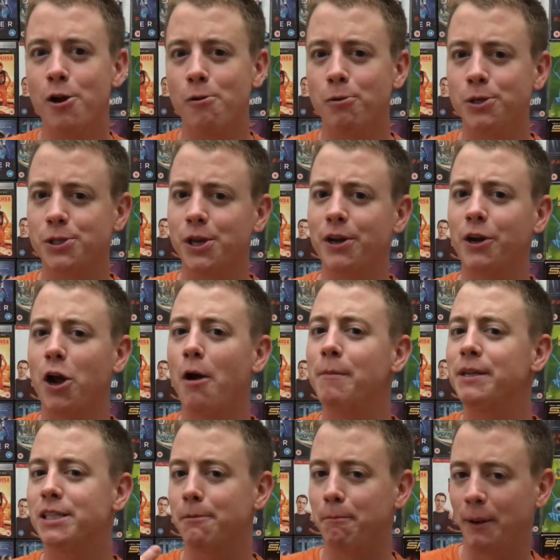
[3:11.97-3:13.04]
was going to come
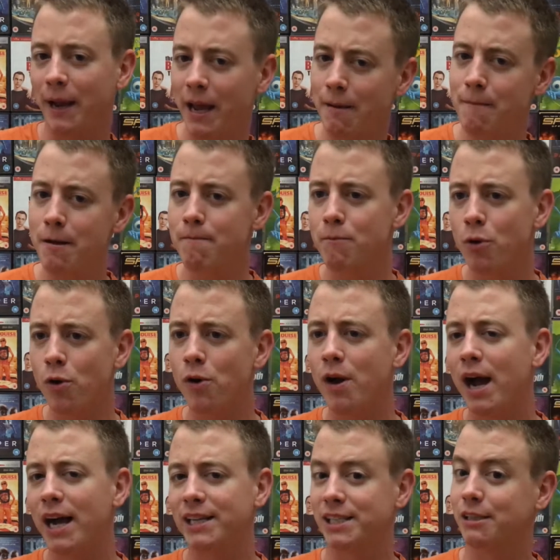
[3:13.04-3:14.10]
into play a bit
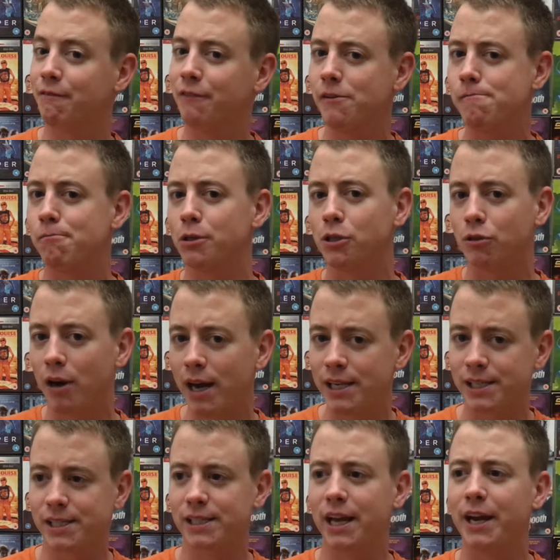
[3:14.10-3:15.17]
more as the film
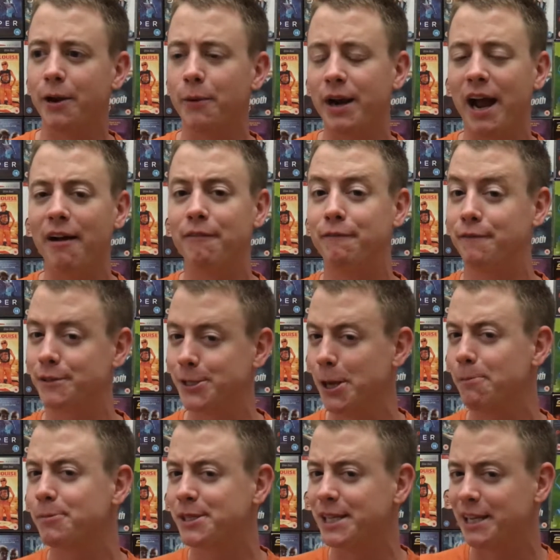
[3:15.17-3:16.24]
progressed and it would have
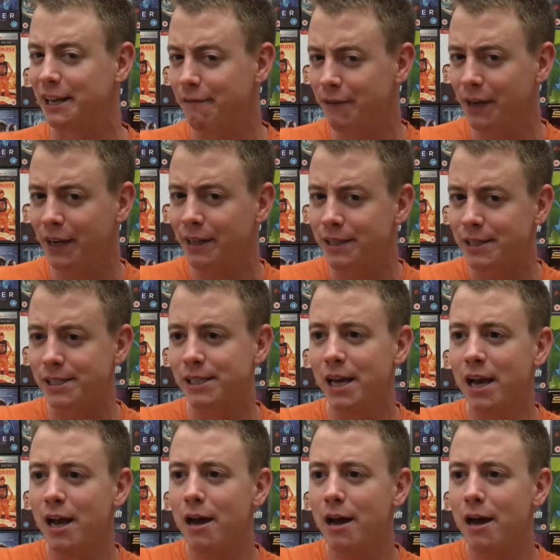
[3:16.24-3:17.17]
some significance,